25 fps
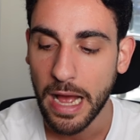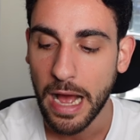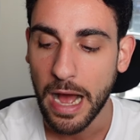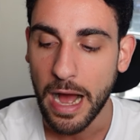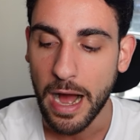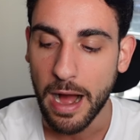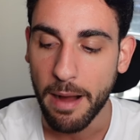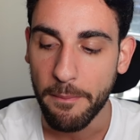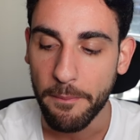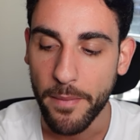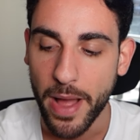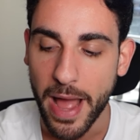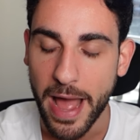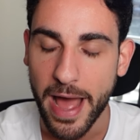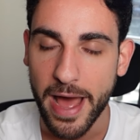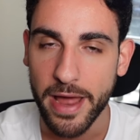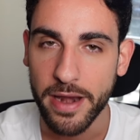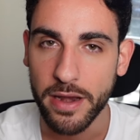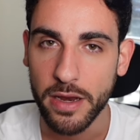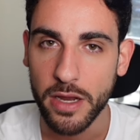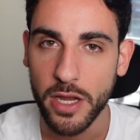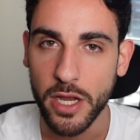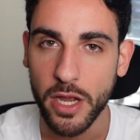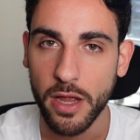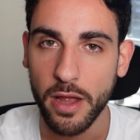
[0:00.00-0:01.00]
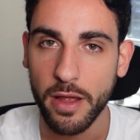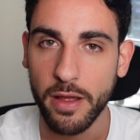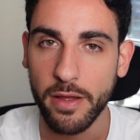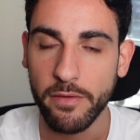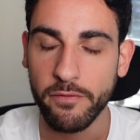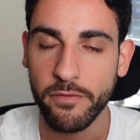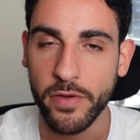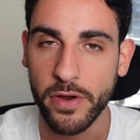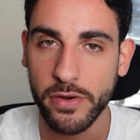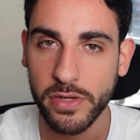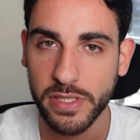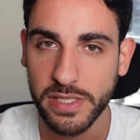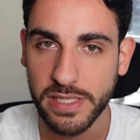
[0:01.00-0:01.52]
Um, had a
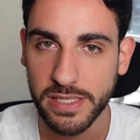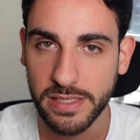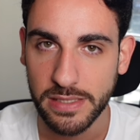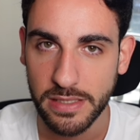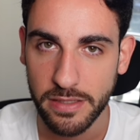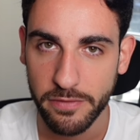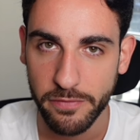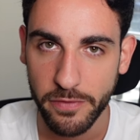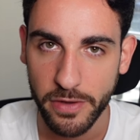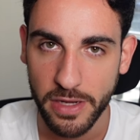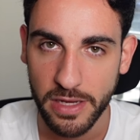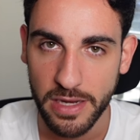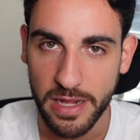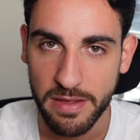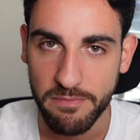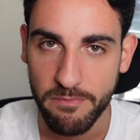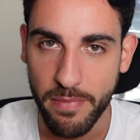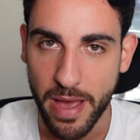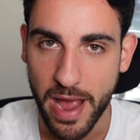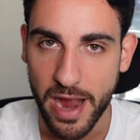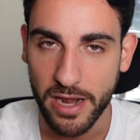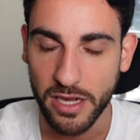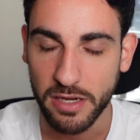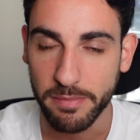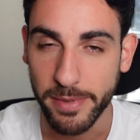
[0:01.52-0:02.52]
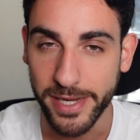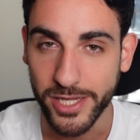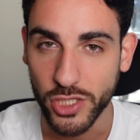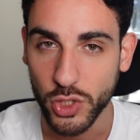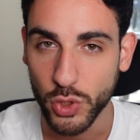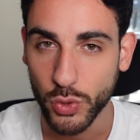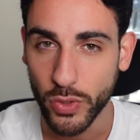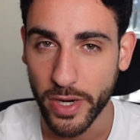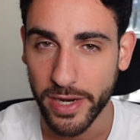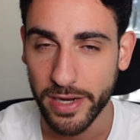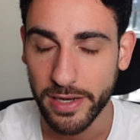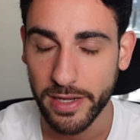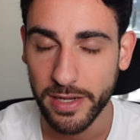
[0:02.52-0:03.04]
very significant impact on my
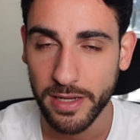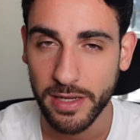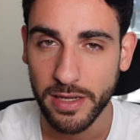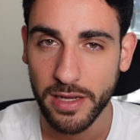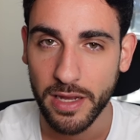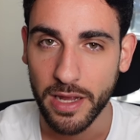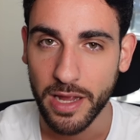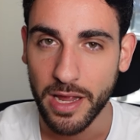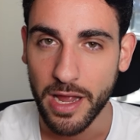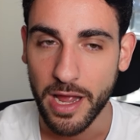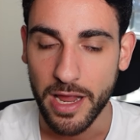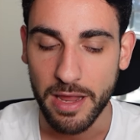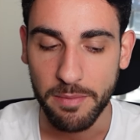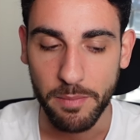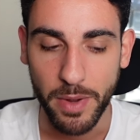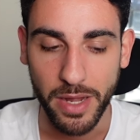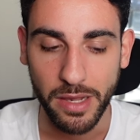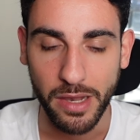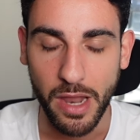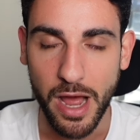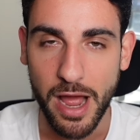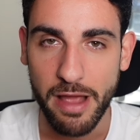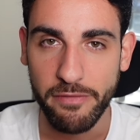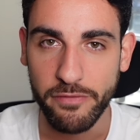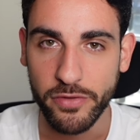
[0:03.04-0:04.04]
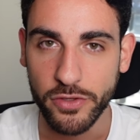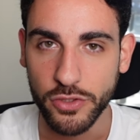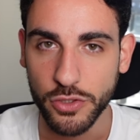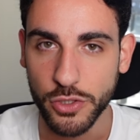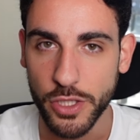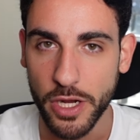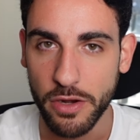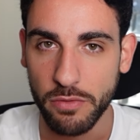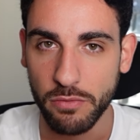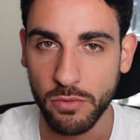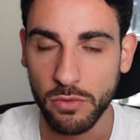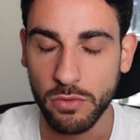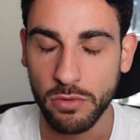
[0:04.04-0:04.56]
trading, in my life in
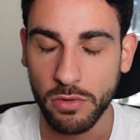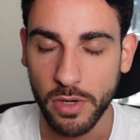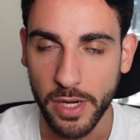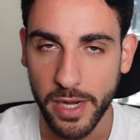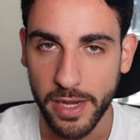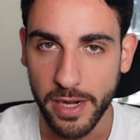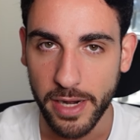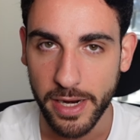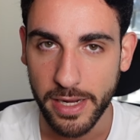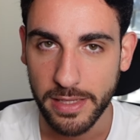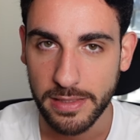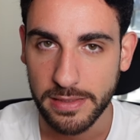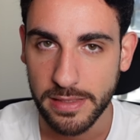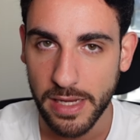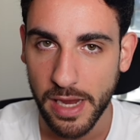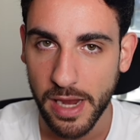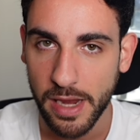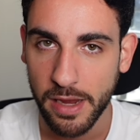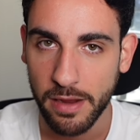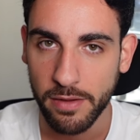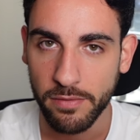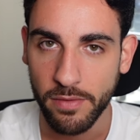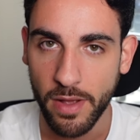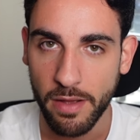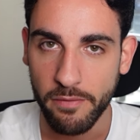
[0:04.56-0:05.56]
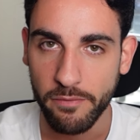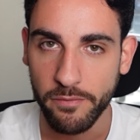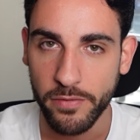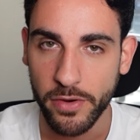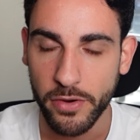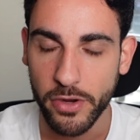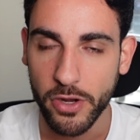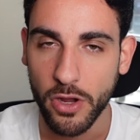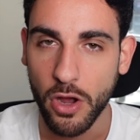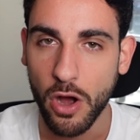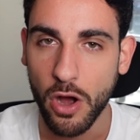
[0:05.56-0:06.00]
general, and I can say very